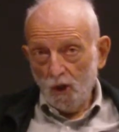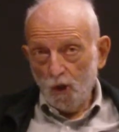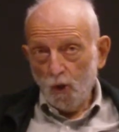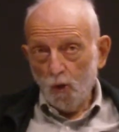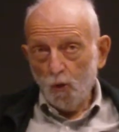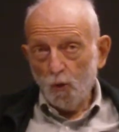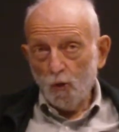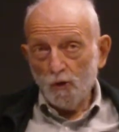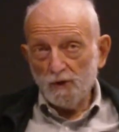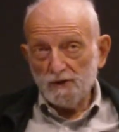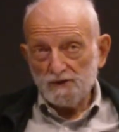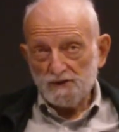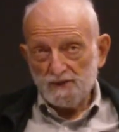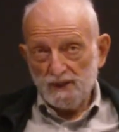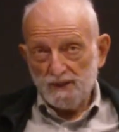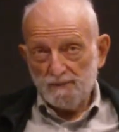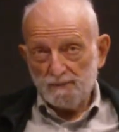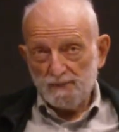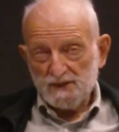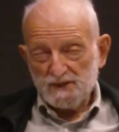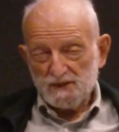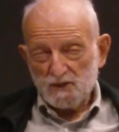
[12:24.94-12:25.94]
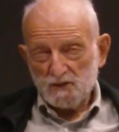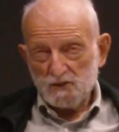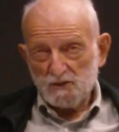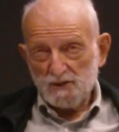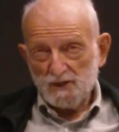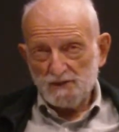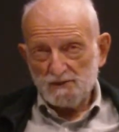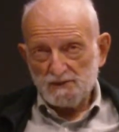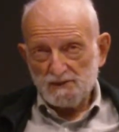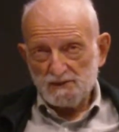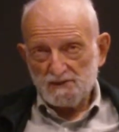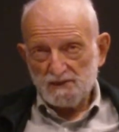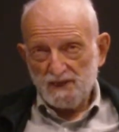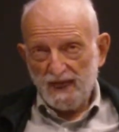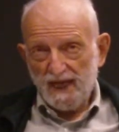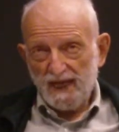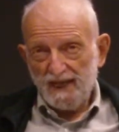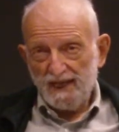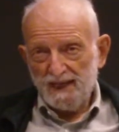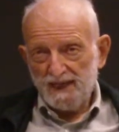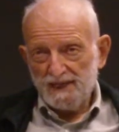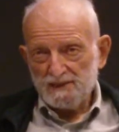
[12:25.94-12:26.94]
Or is the position in
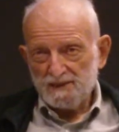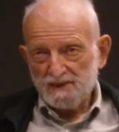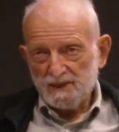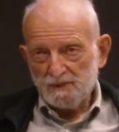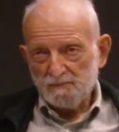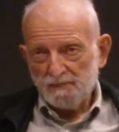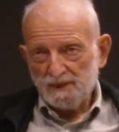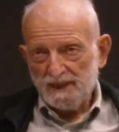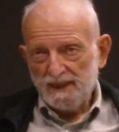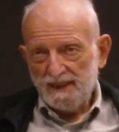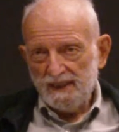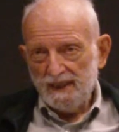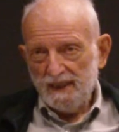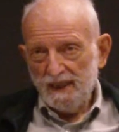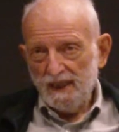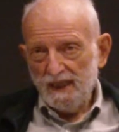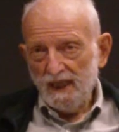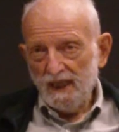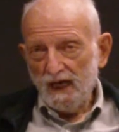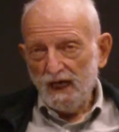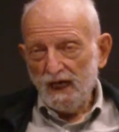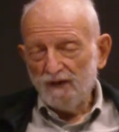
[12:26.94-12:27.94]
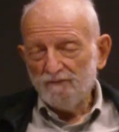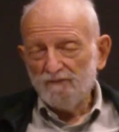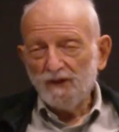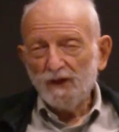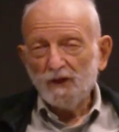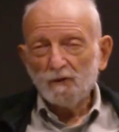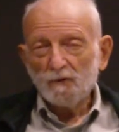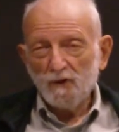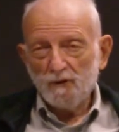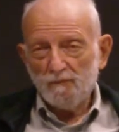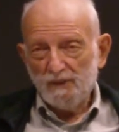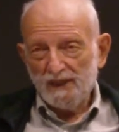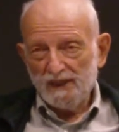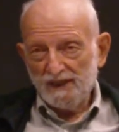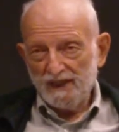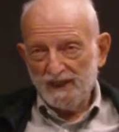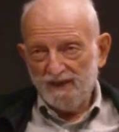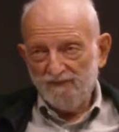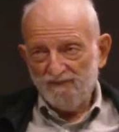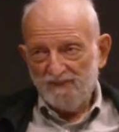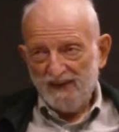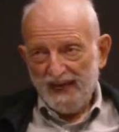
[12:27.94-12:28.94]
society simply a
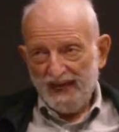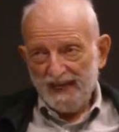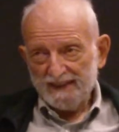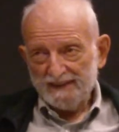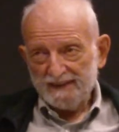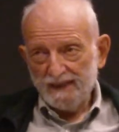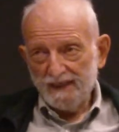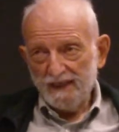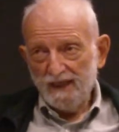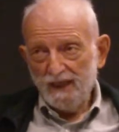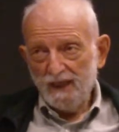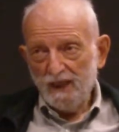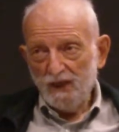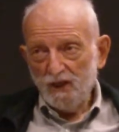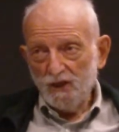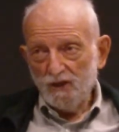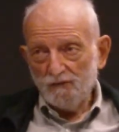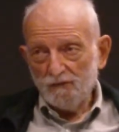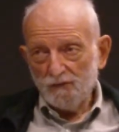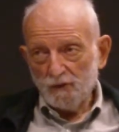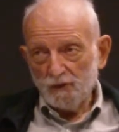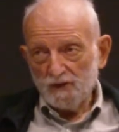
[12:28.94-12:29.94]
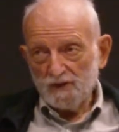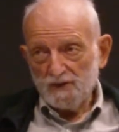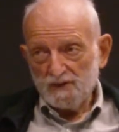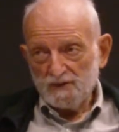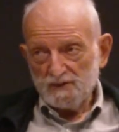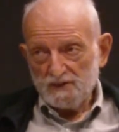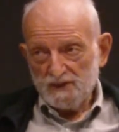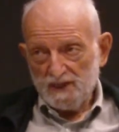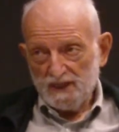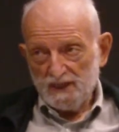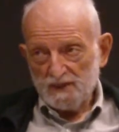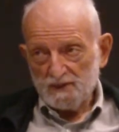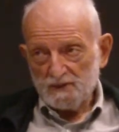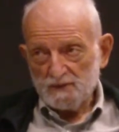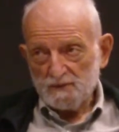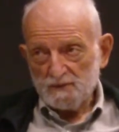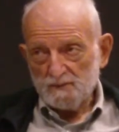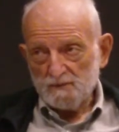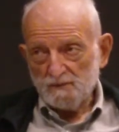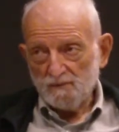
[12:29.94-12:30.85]
vulnerability factor for a disease?